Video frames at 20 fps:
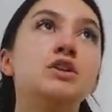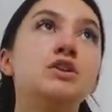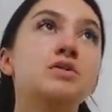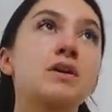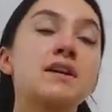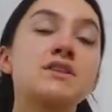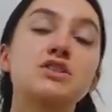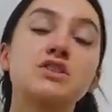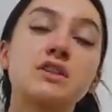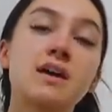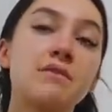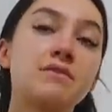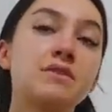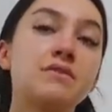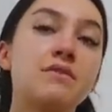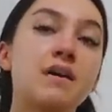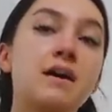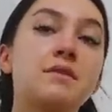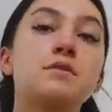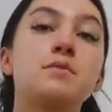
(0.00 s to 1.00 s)
You guys just have to
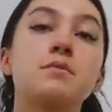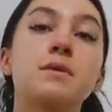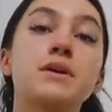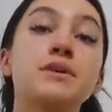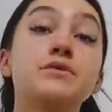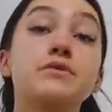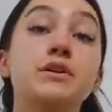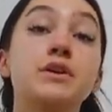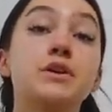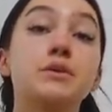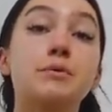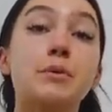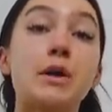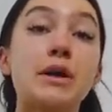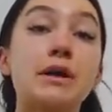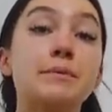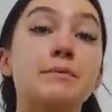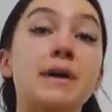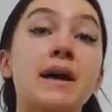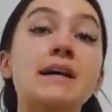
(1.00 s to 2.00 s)
find what works for your
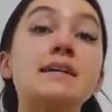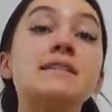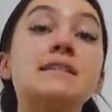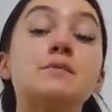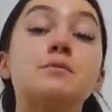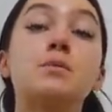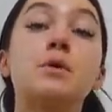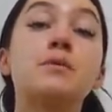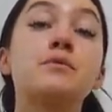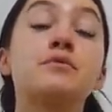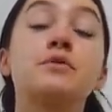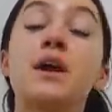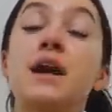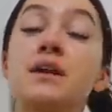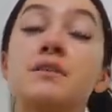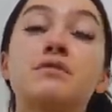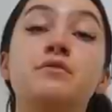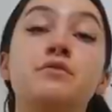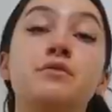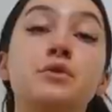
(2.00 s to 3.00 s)
body best and what
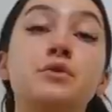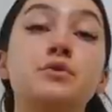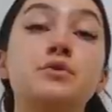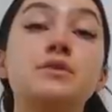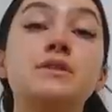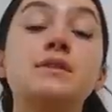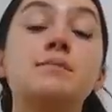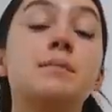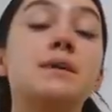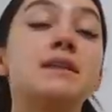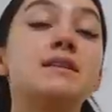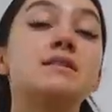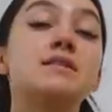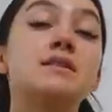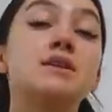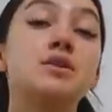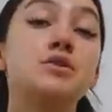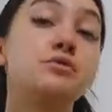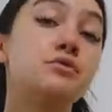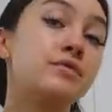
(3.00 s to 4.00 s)
kind of foods
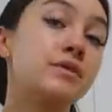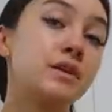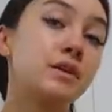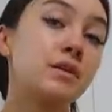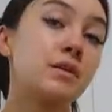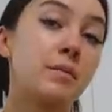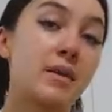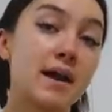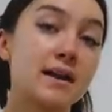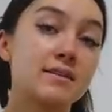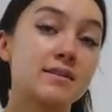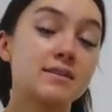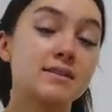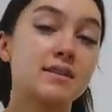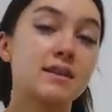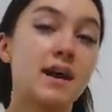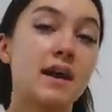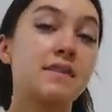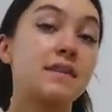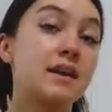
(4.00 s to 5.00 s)
makes you feel the
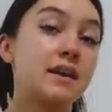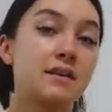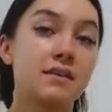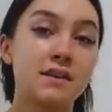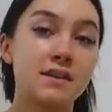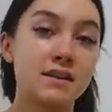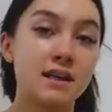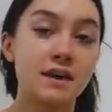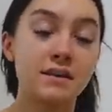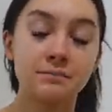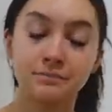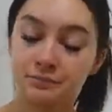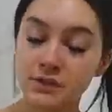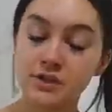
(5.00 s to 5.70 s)
best at the end of the day.